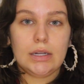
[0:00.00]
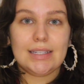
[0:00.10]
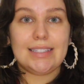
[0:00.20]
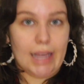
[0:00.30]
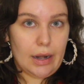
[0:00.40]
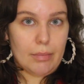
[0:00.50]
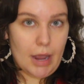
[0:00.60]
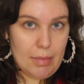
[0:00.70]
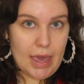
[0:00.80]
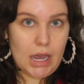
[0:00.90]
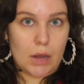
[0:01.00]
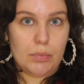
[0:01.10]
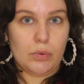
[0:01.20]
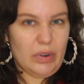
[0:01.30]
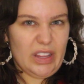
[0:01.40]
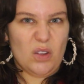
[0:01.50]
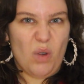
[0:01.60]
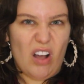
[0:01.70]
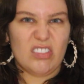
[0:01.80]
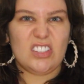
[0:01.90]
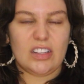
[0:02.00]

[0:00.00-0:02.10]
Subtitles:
set my makeup really well so